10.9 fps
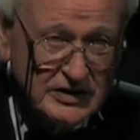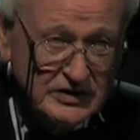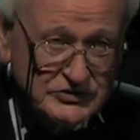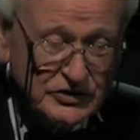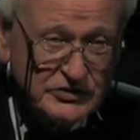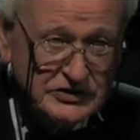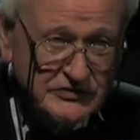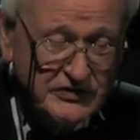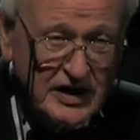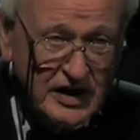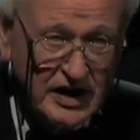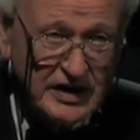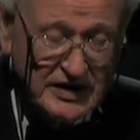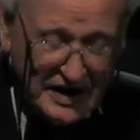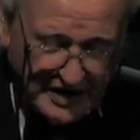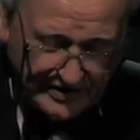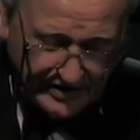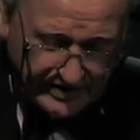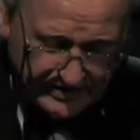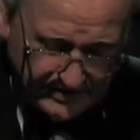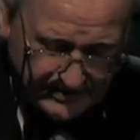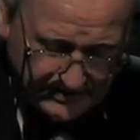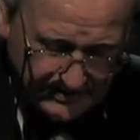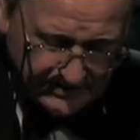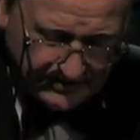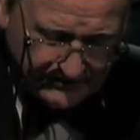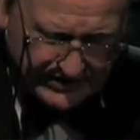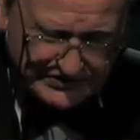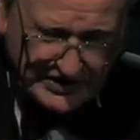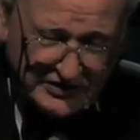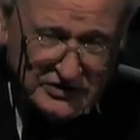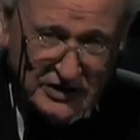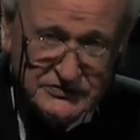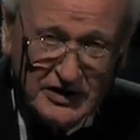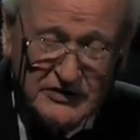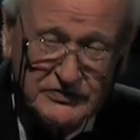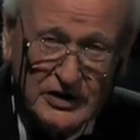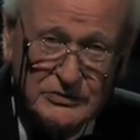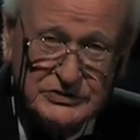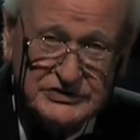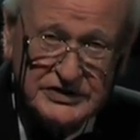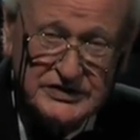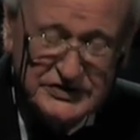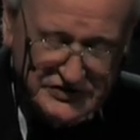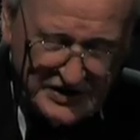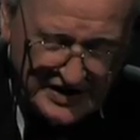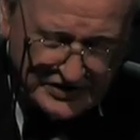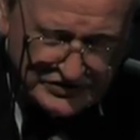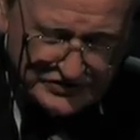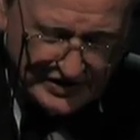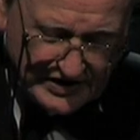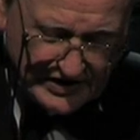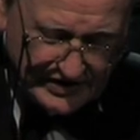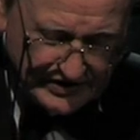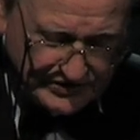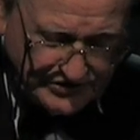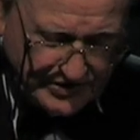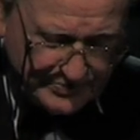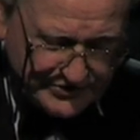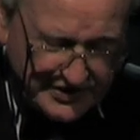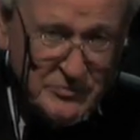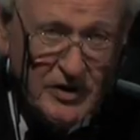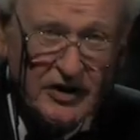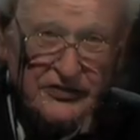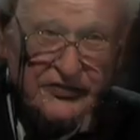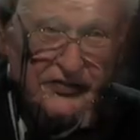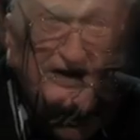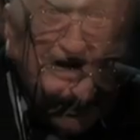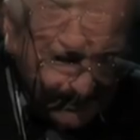joined the VR, the first aircraft I flew was a DH Gypsy Moth.